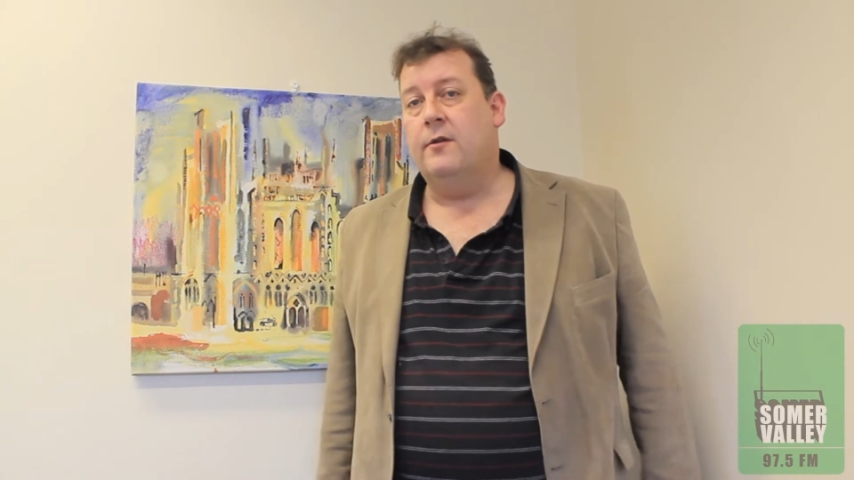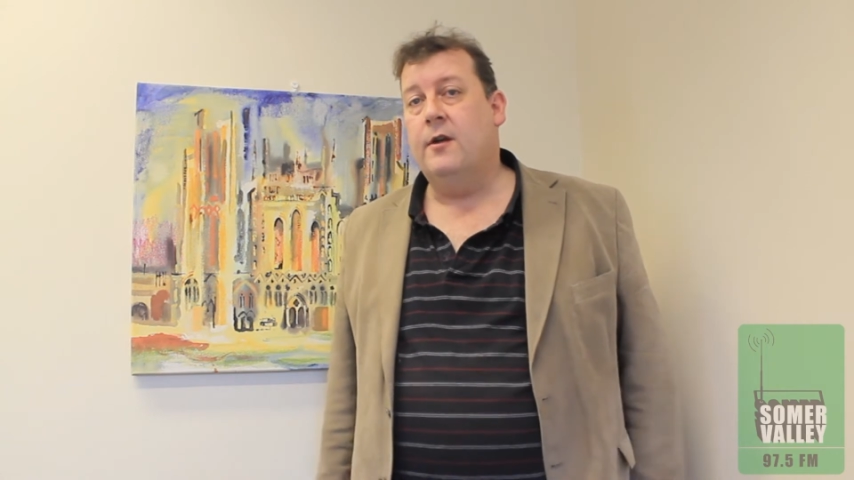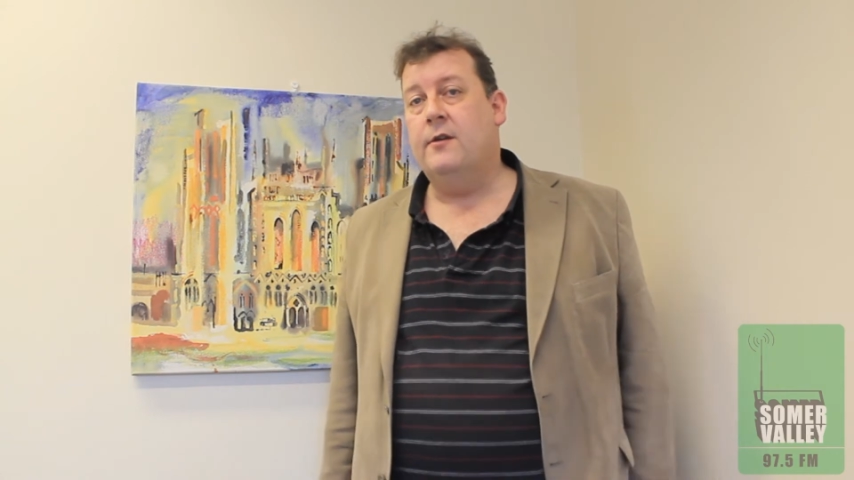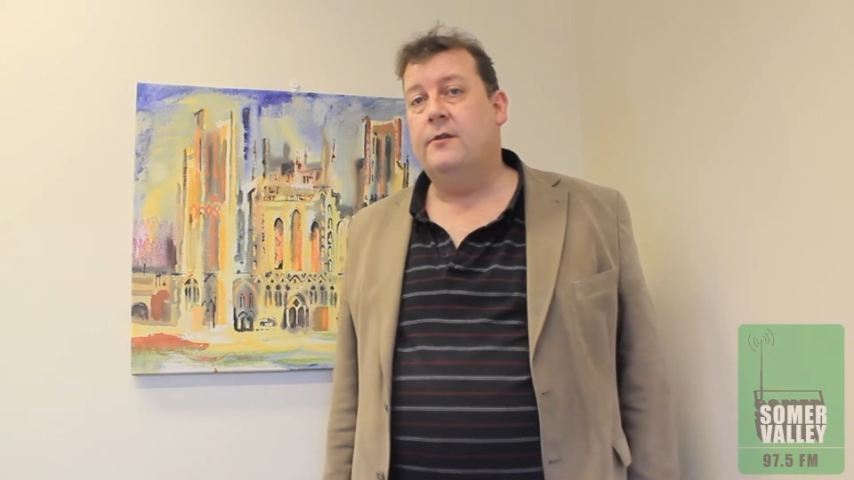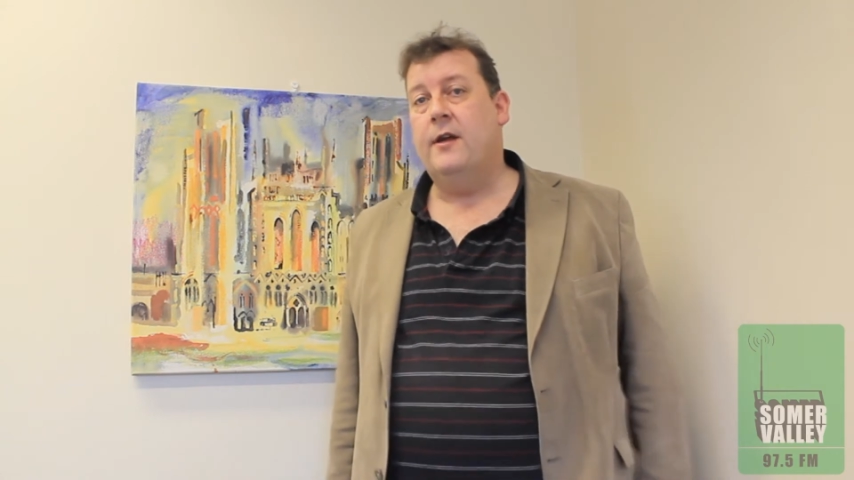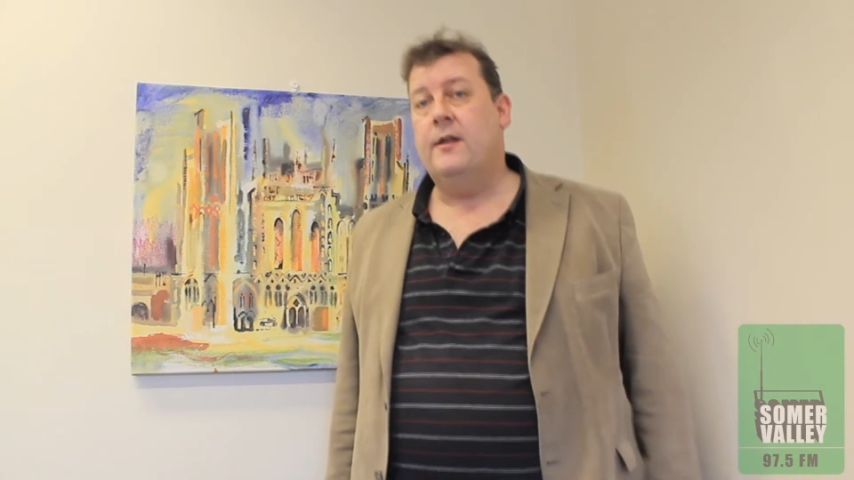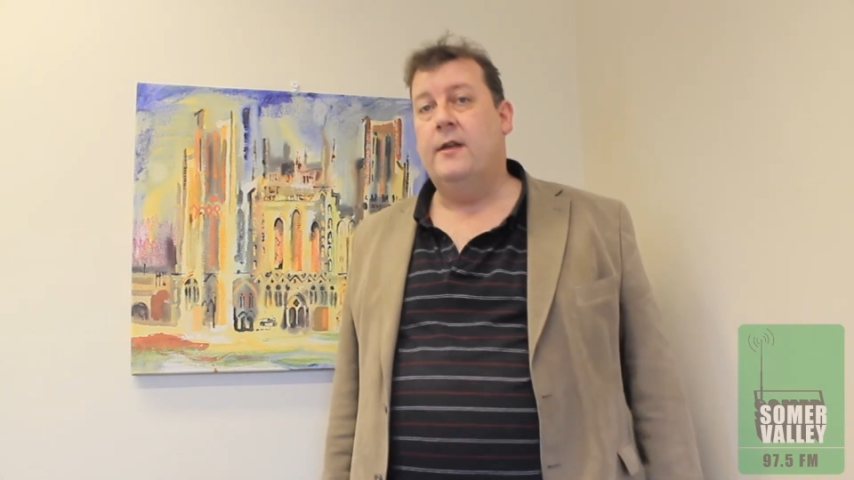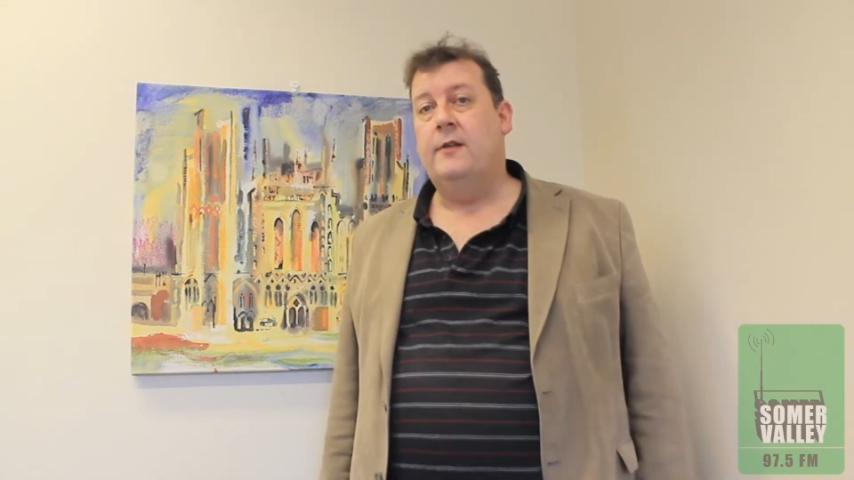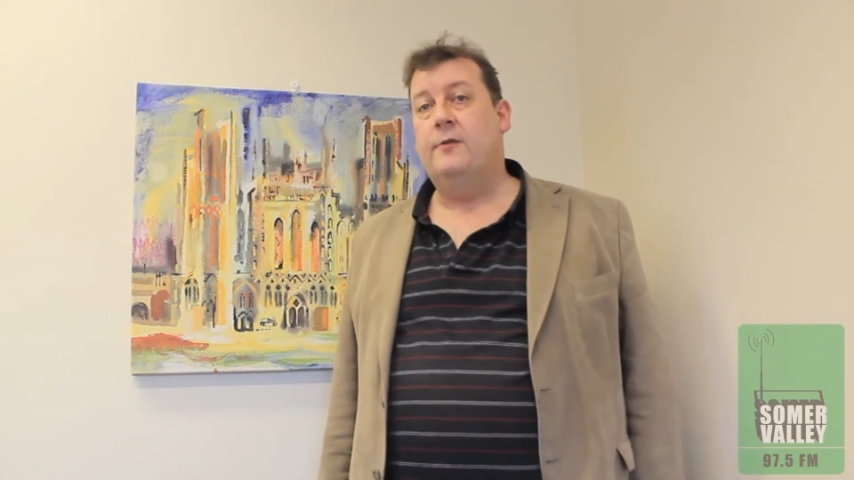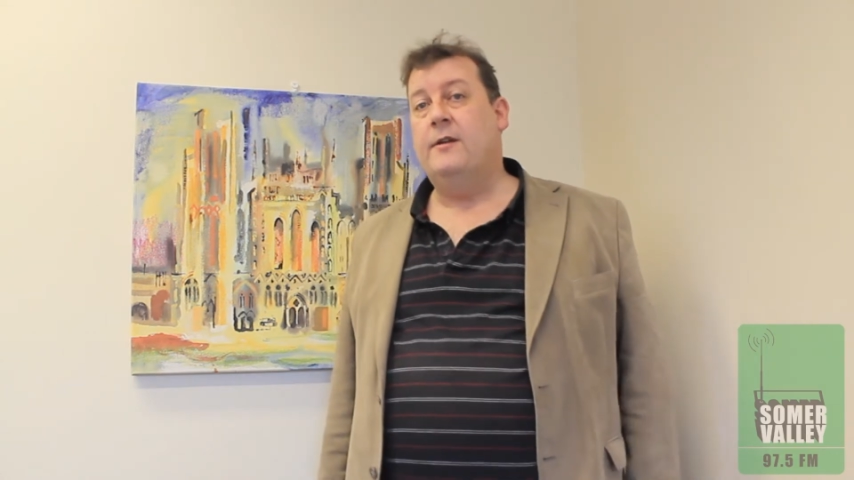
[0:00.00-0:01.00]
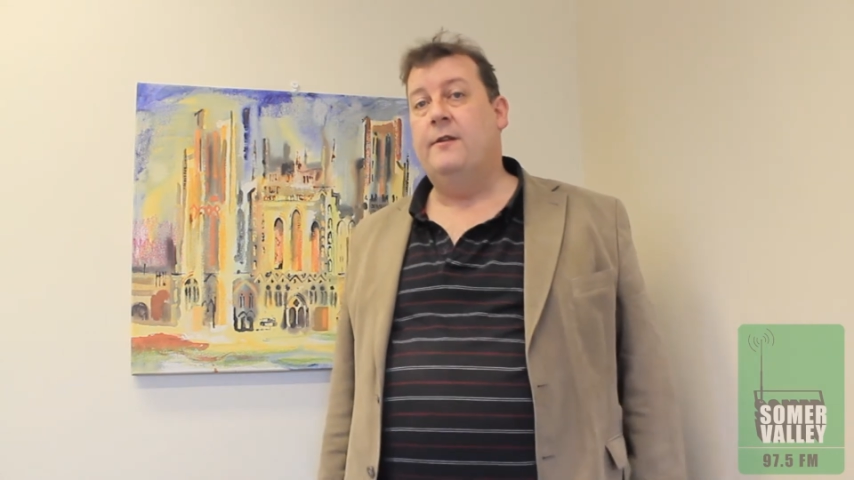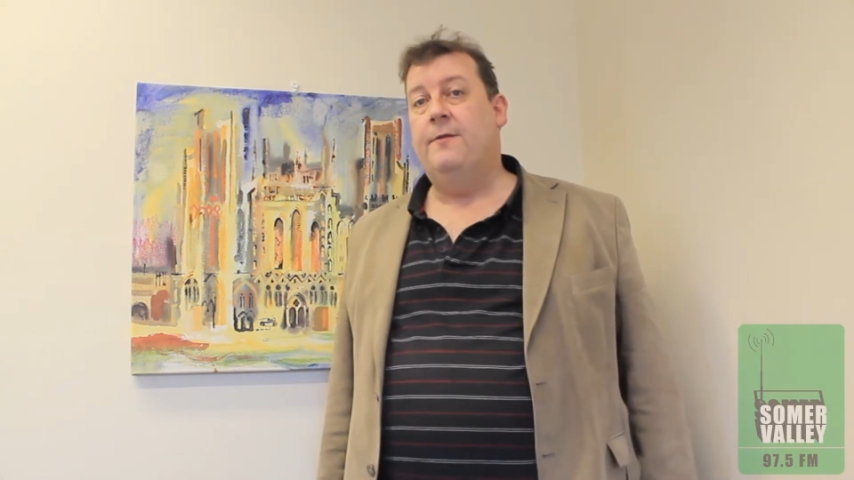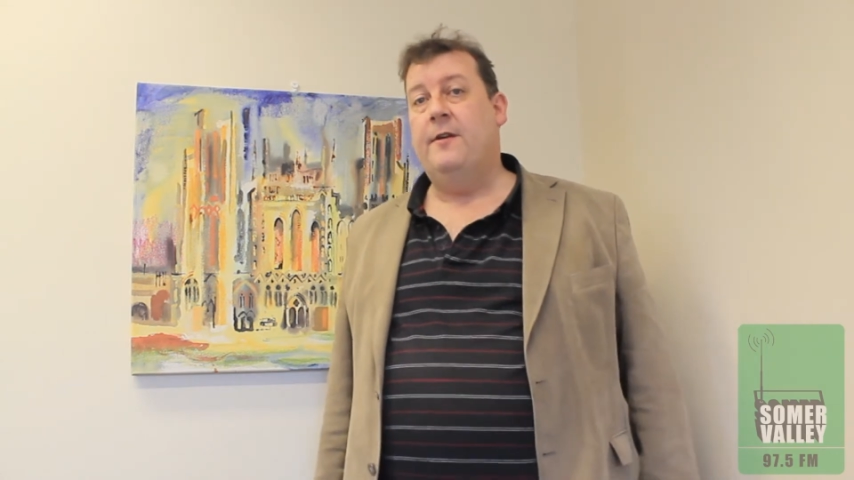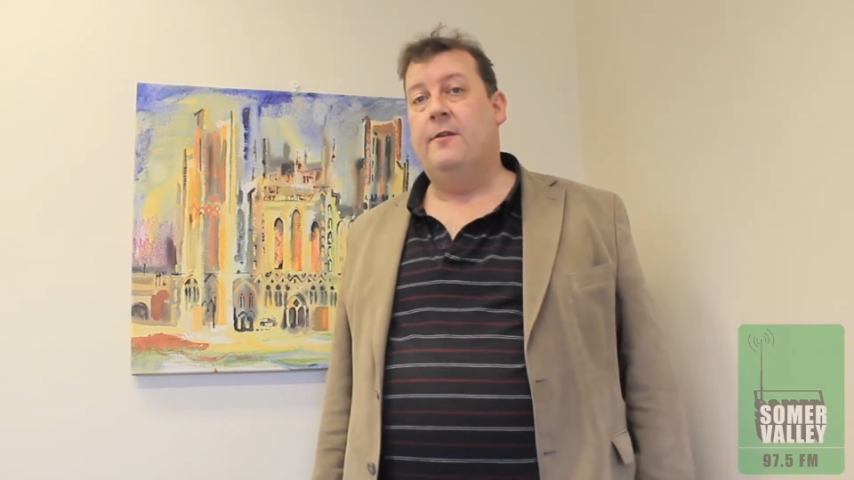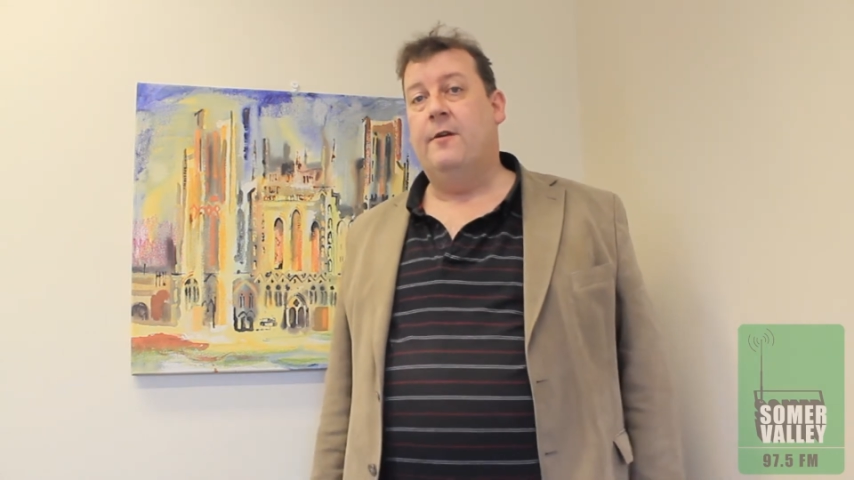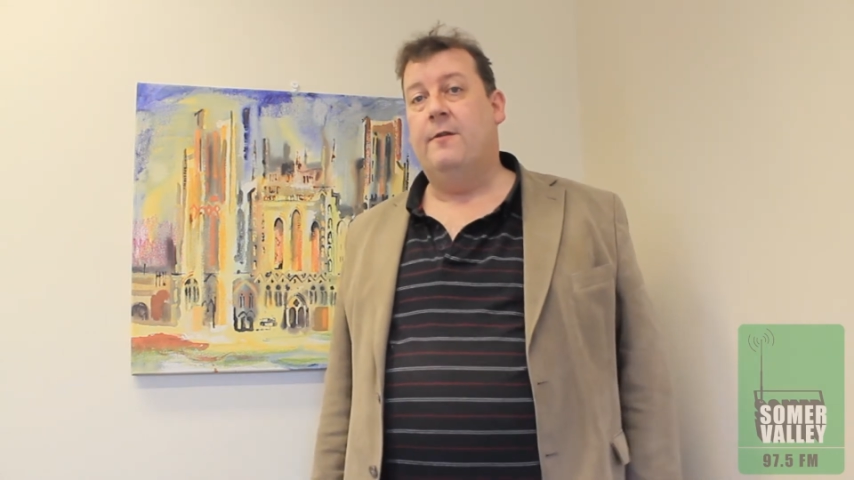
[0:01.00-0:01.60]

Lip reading: Thursday the 25th